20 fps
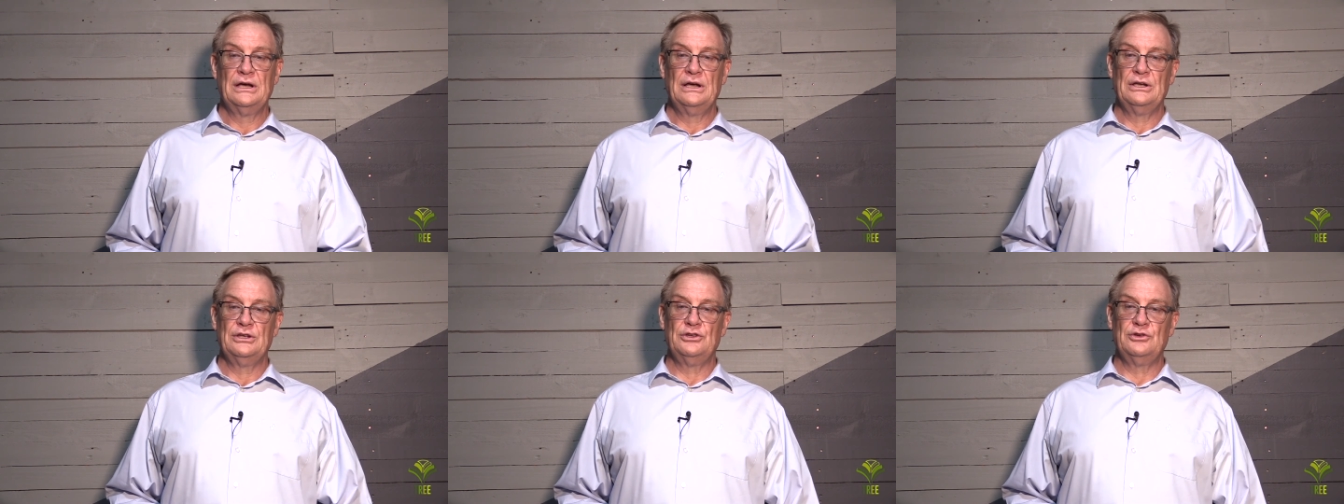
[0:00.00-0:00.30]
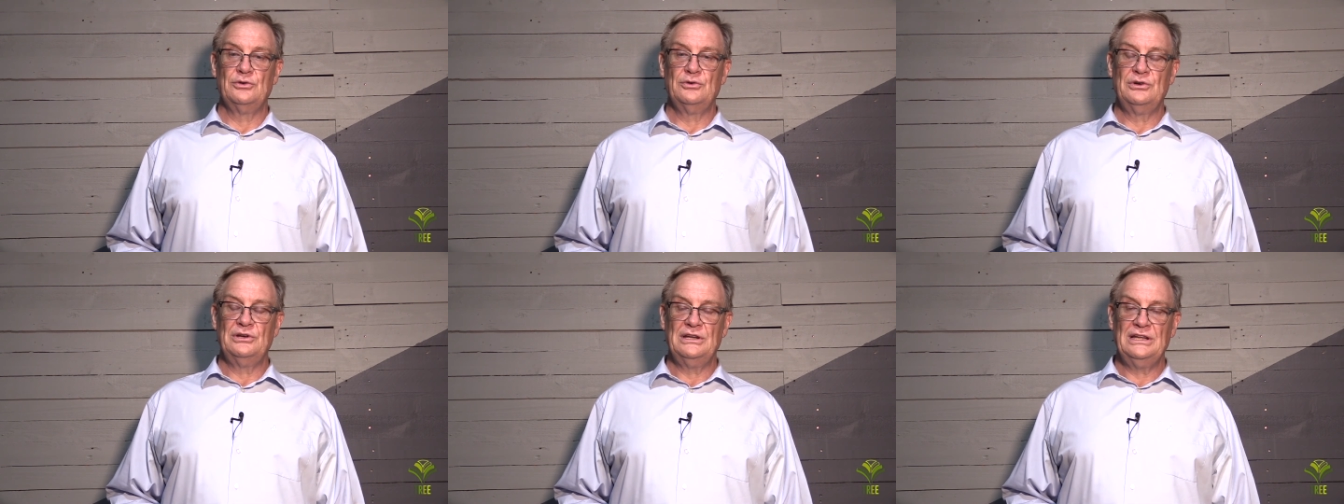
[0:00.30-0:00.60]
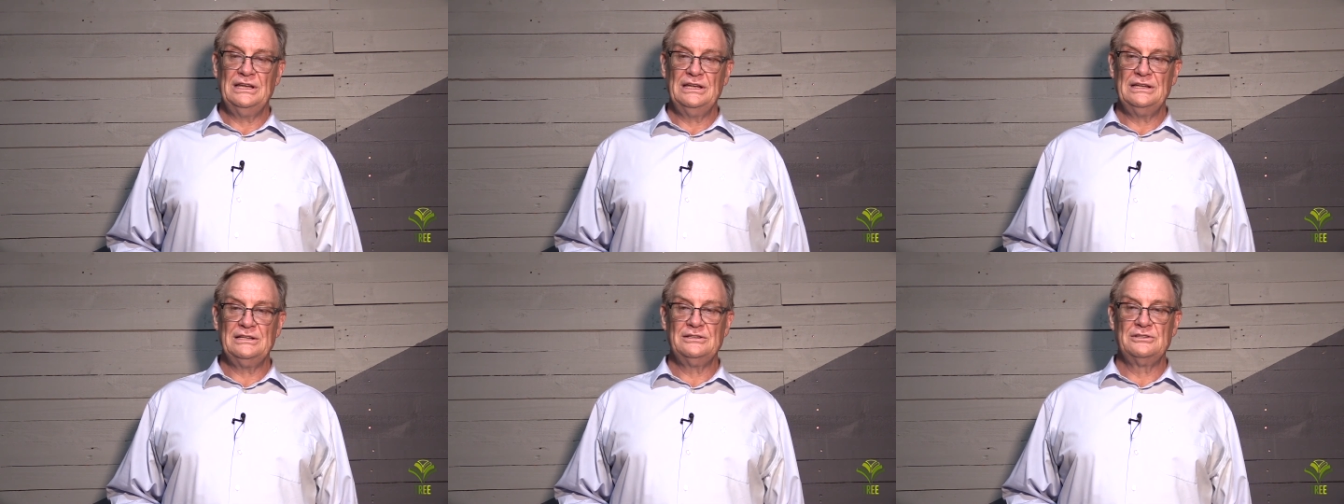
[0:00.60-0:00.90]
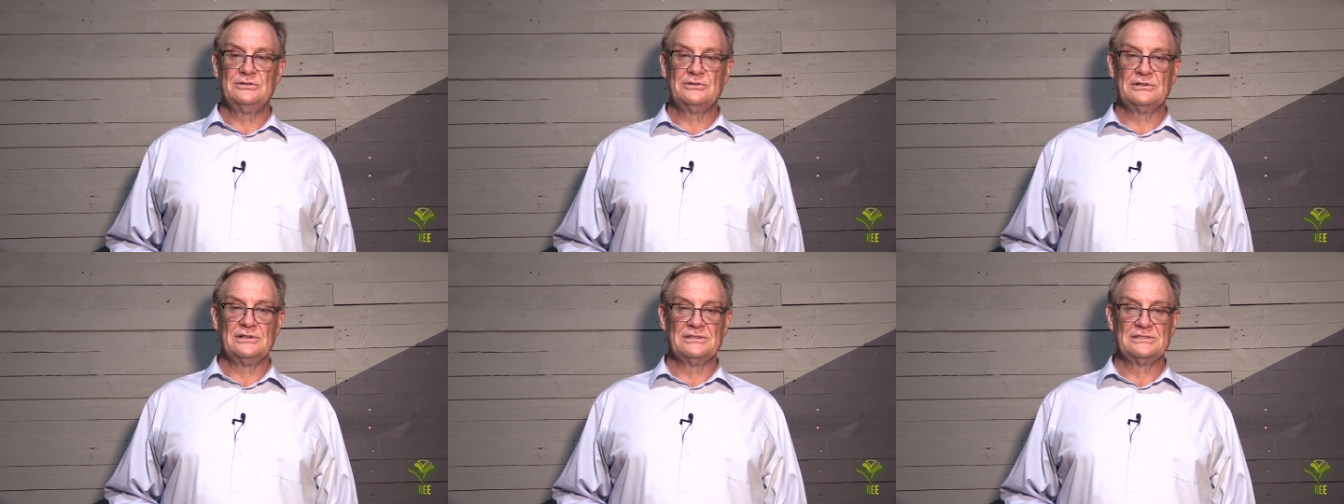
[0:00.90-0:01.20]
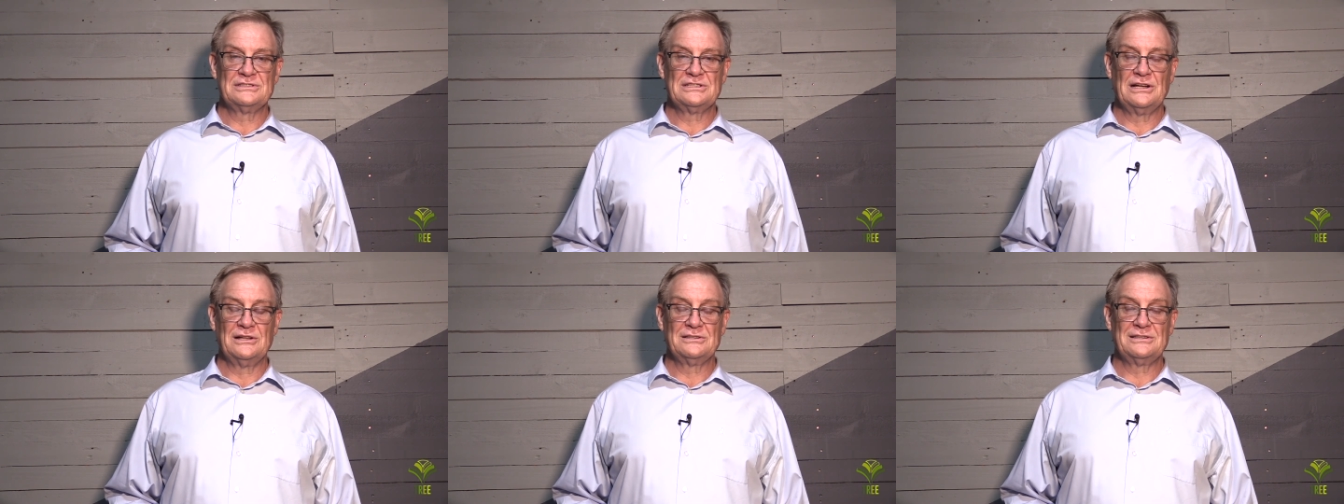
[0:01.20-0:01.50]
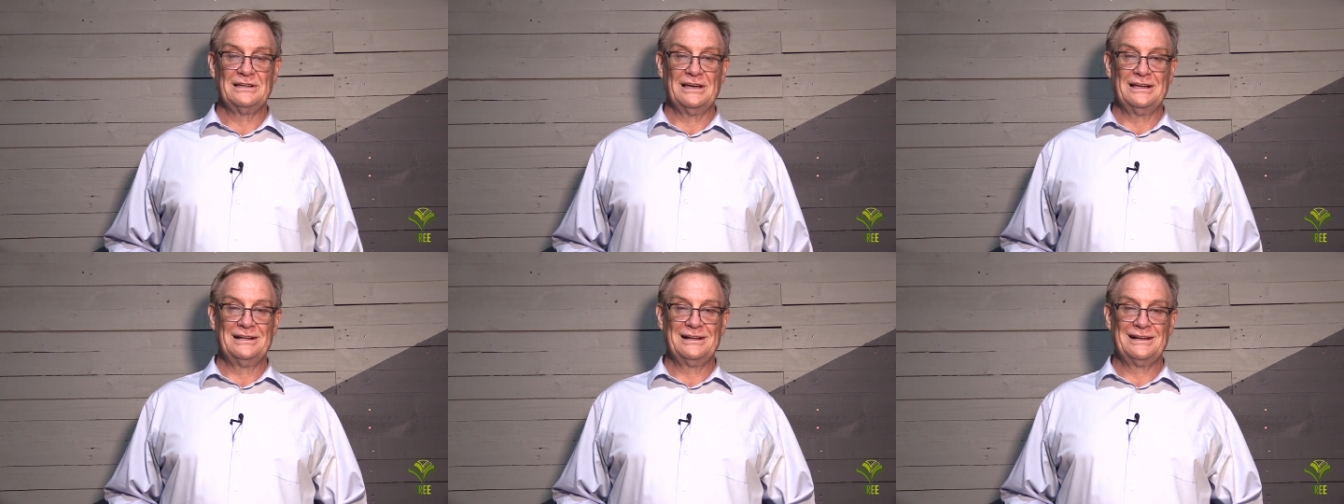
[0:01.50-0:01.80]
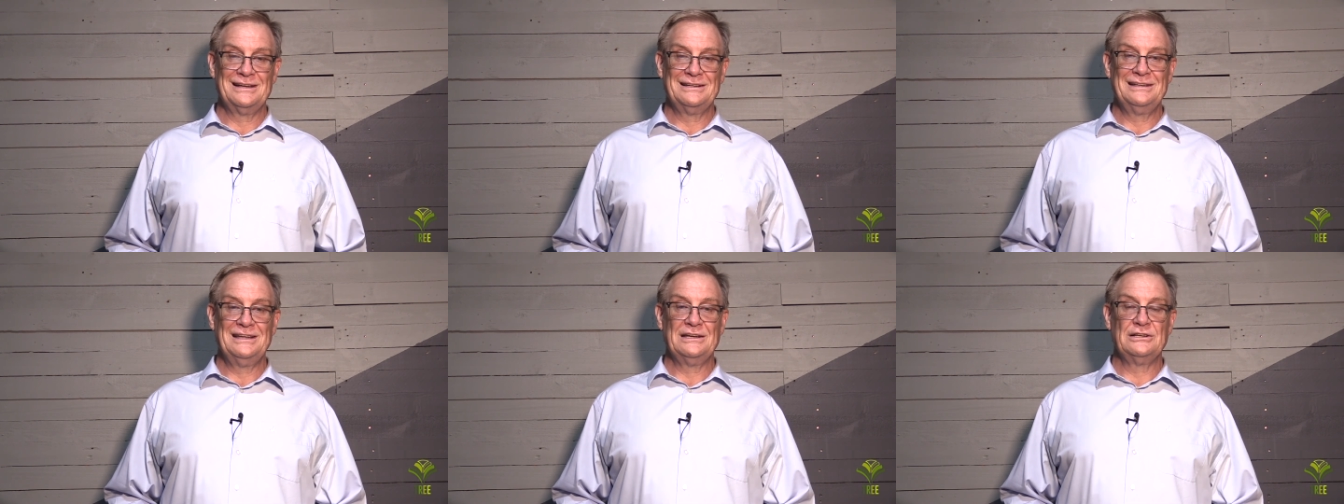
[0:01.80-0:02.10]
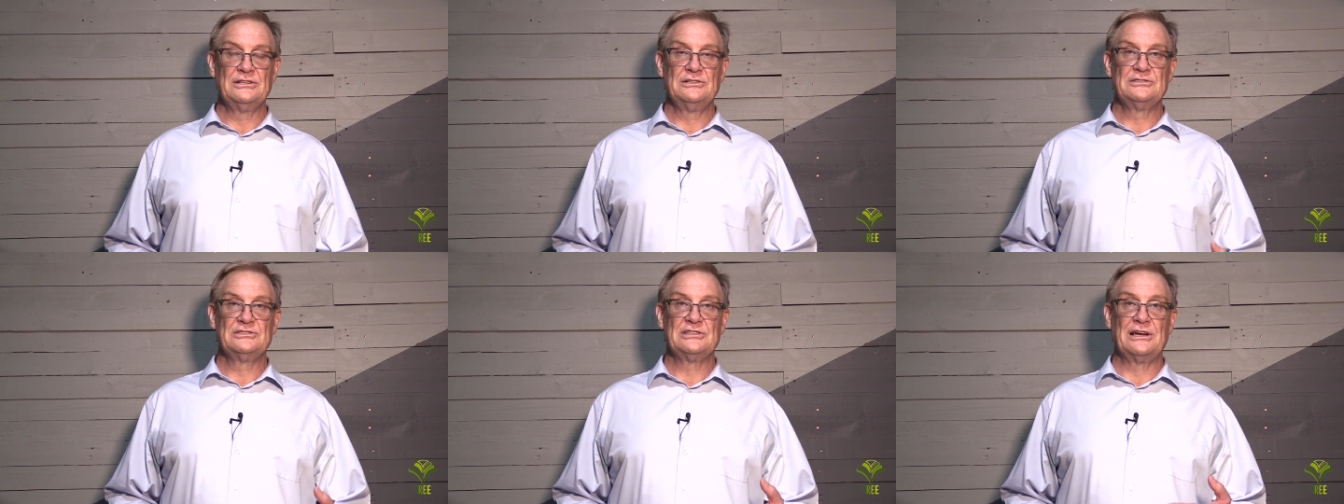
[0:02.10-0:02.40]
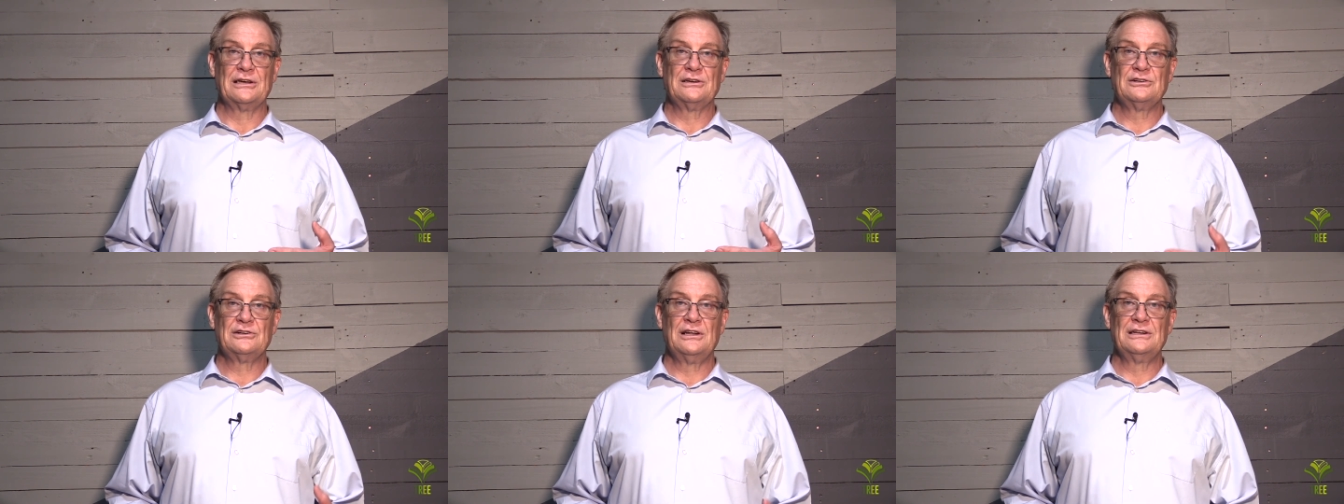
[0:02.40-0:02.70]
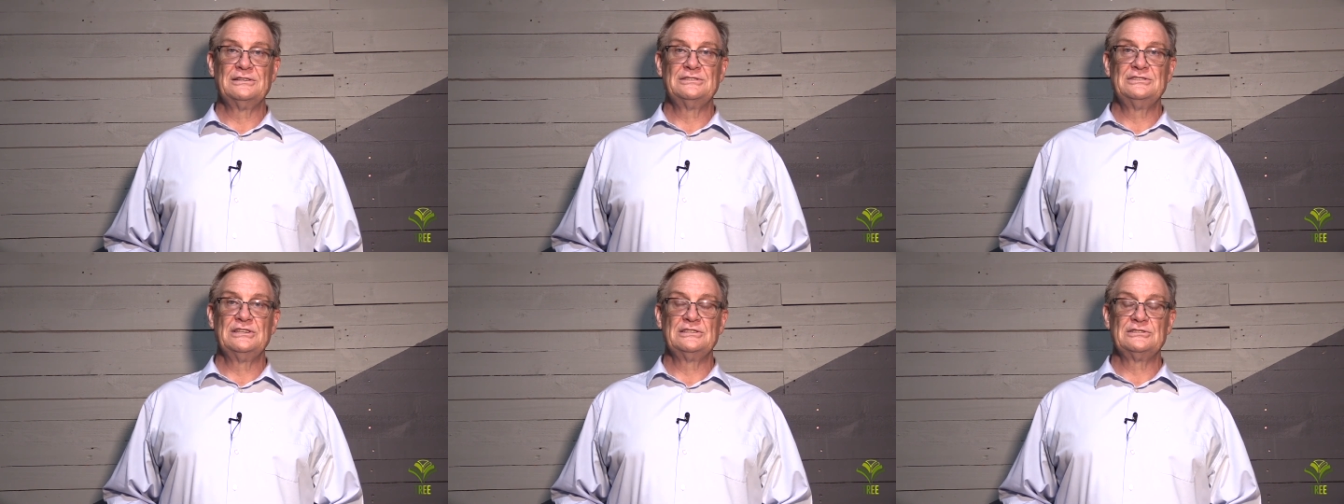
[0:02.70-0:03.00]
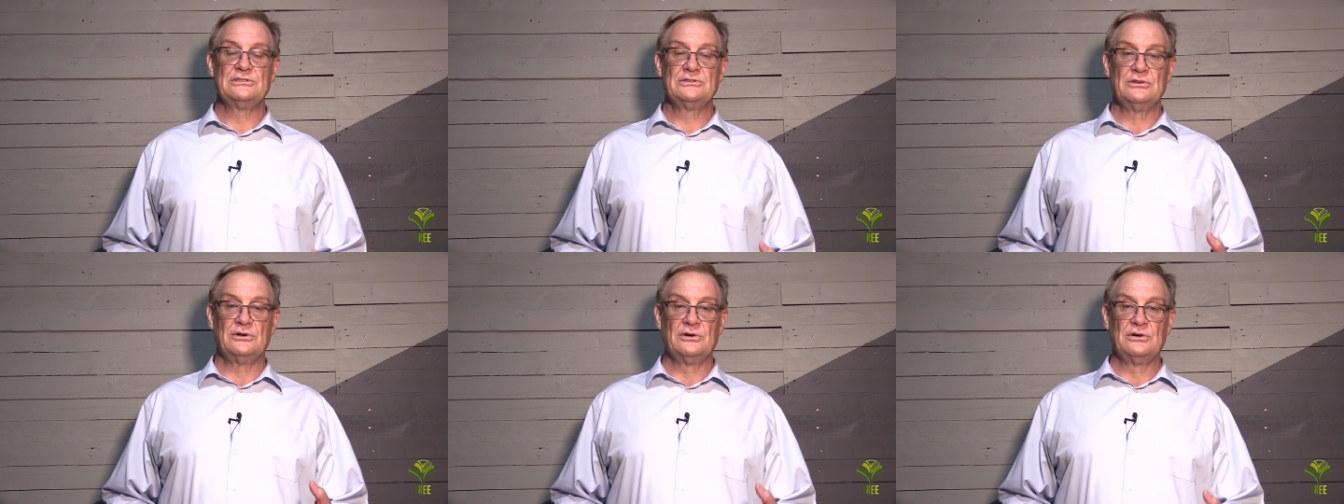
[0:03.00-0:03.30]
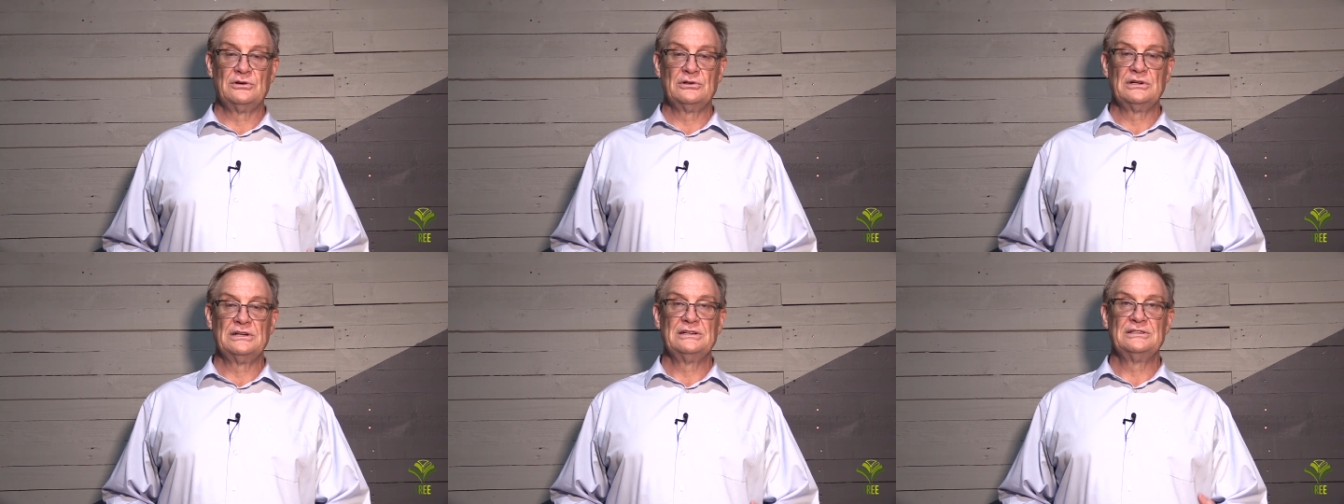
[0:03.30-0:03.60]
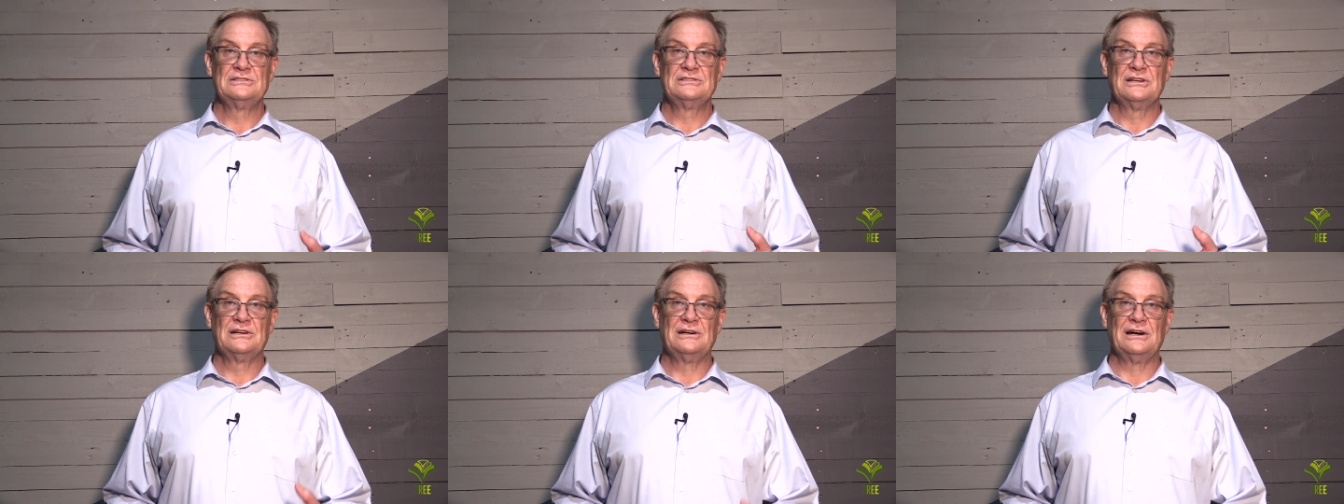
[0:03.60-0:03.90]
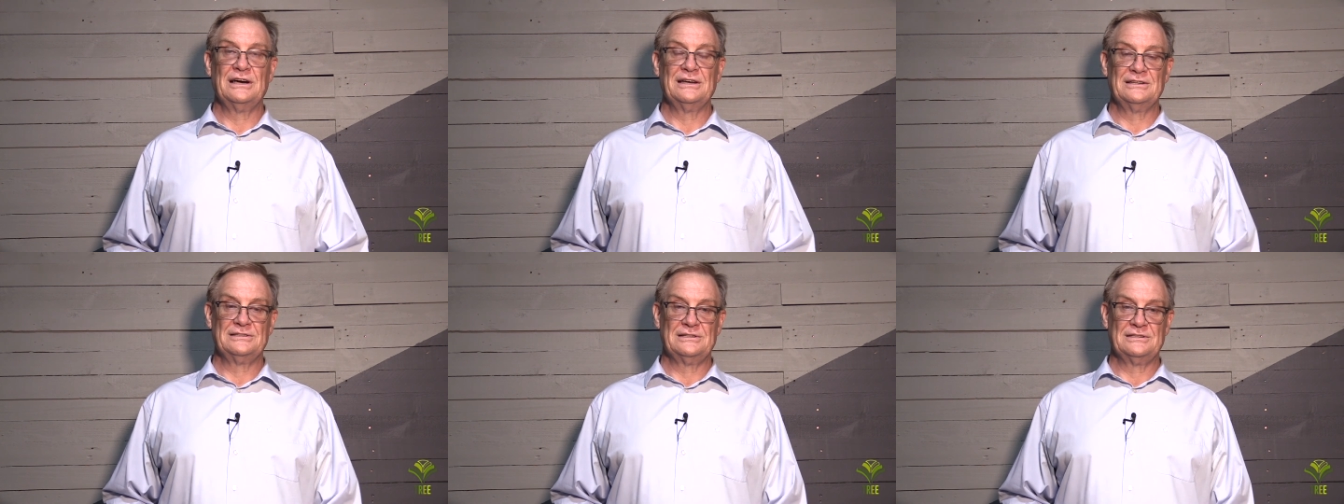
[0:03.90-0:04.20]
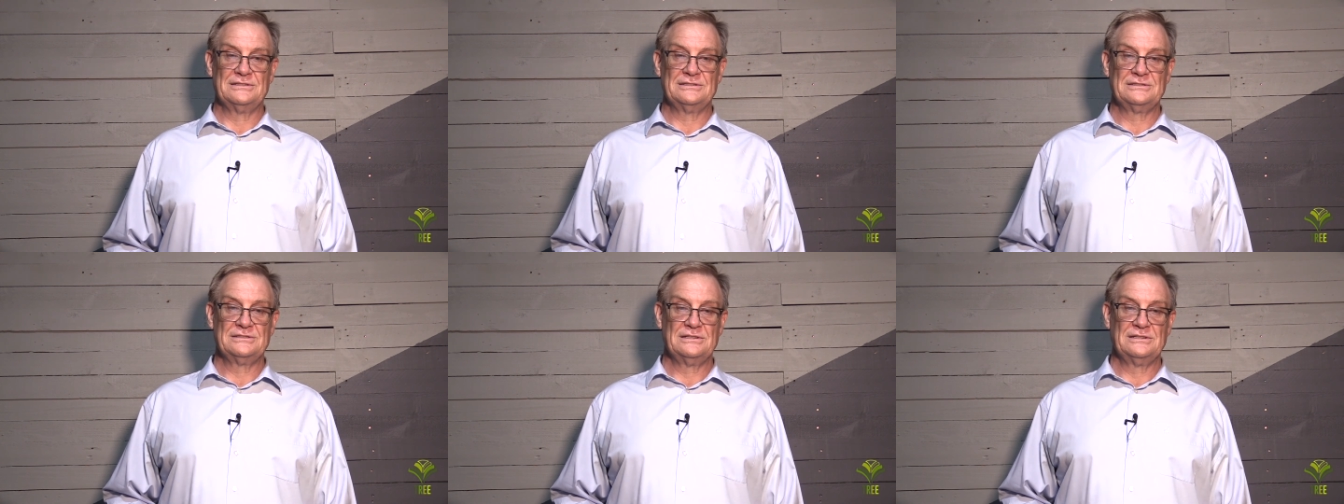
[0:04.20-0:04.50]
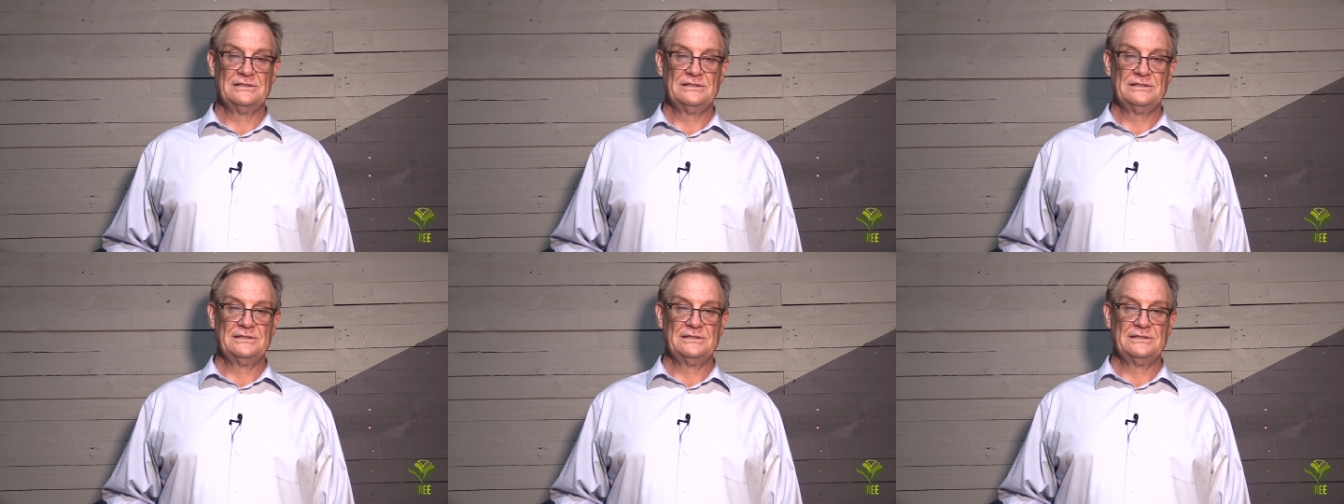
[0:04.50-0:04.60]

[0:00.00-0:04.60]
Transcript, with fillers: you need to consult a clinical psychologist or psychiatrist.